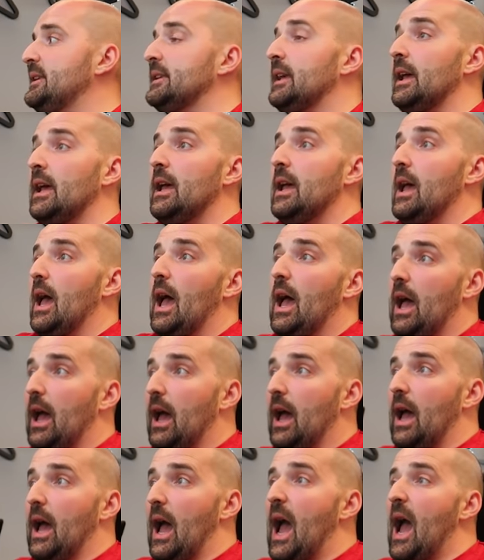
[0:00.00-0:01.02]
is,
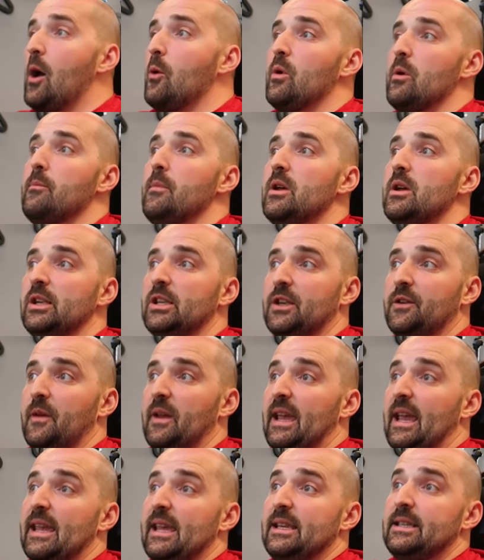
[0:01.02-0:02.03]
how immersive
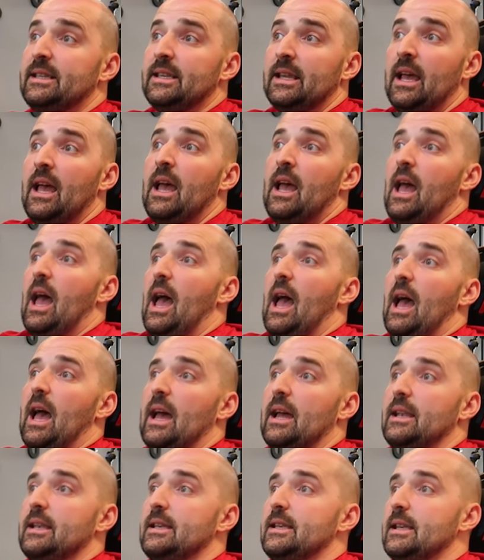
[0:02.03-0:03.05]
it is,
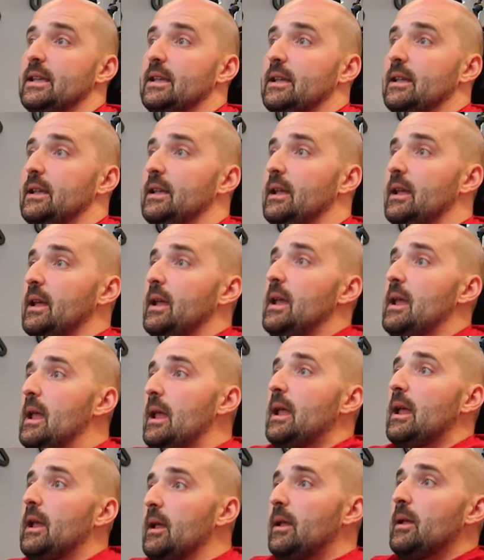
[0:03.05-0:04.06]
and
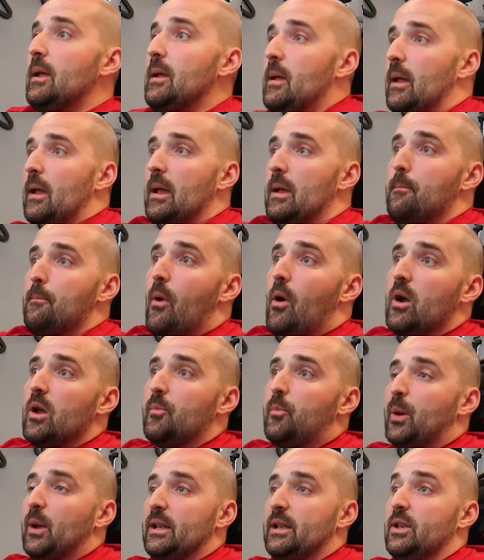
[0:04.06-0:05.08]
in my
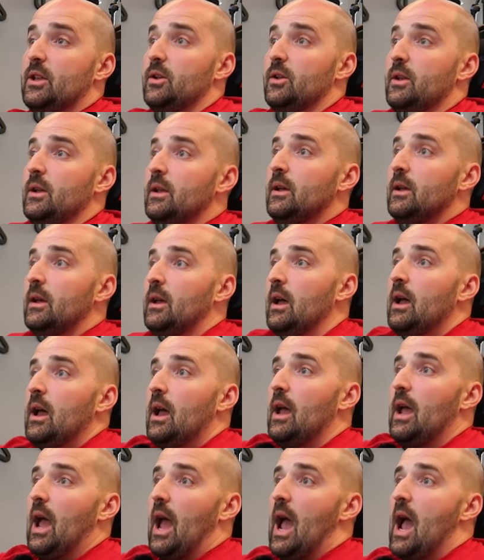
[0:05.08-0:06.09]
opinion,
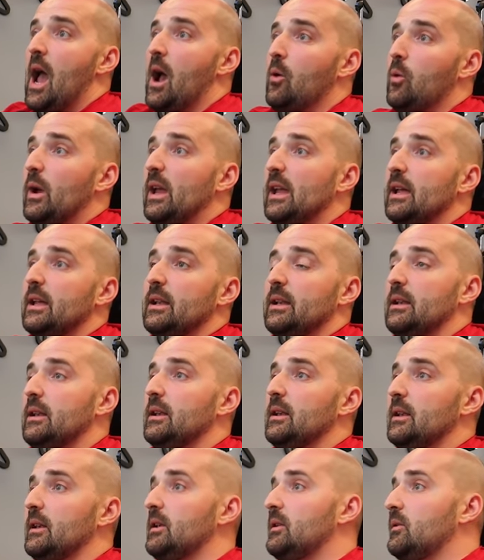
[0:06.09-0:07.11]
how it,
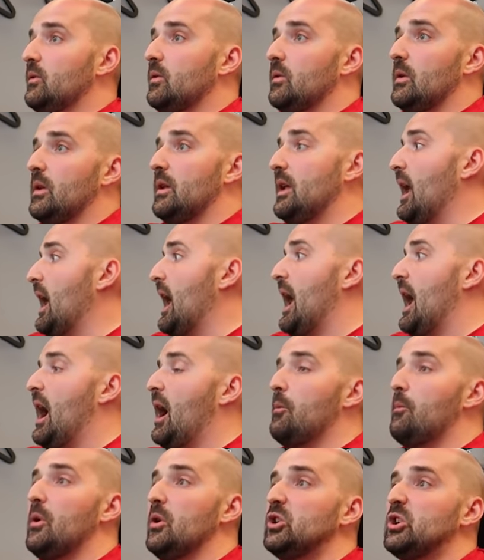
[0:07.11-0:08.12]

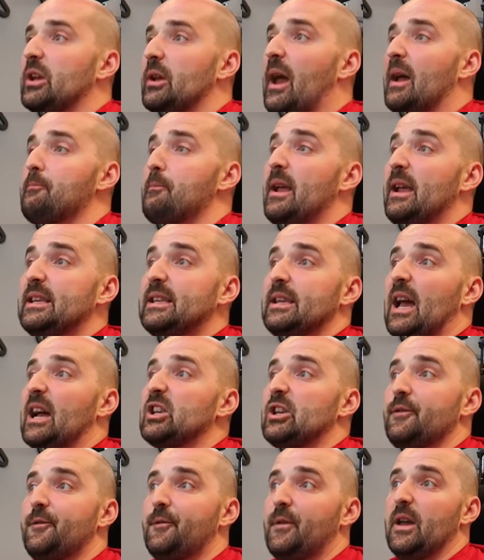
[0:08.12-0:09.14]
how much it makes it
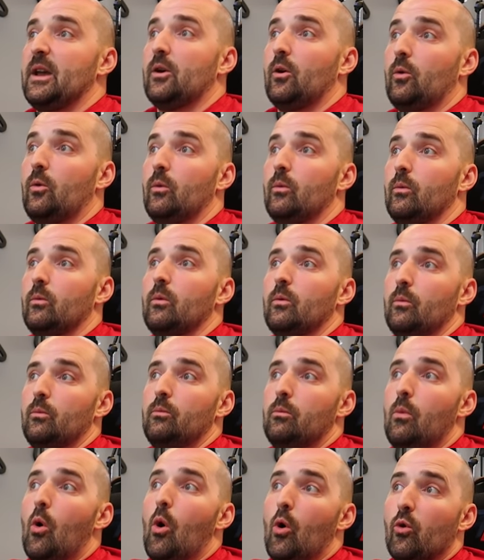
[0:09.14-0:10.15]
actually feel
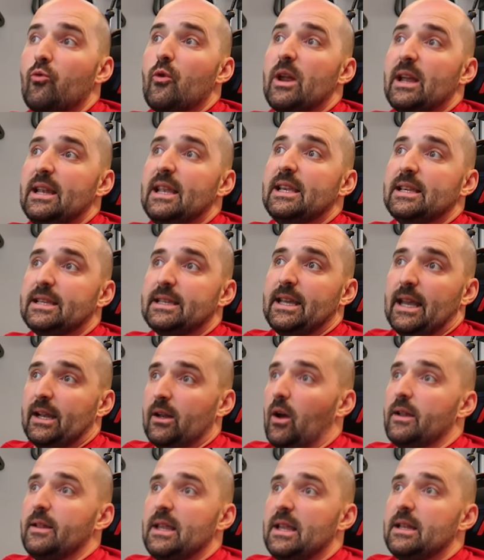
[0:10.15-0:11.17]
more realistic.
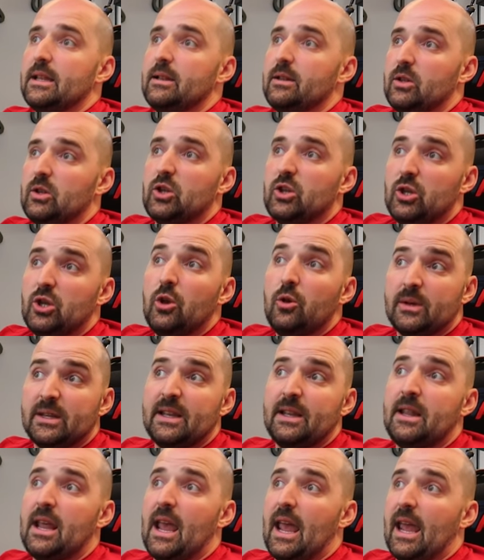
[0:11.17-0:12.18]
Like the,
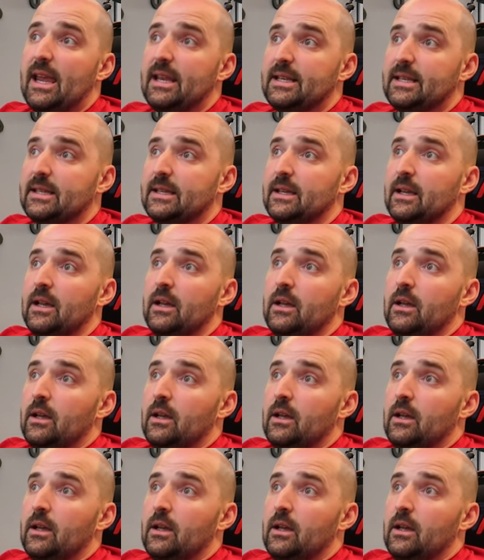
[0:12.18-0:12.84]
using this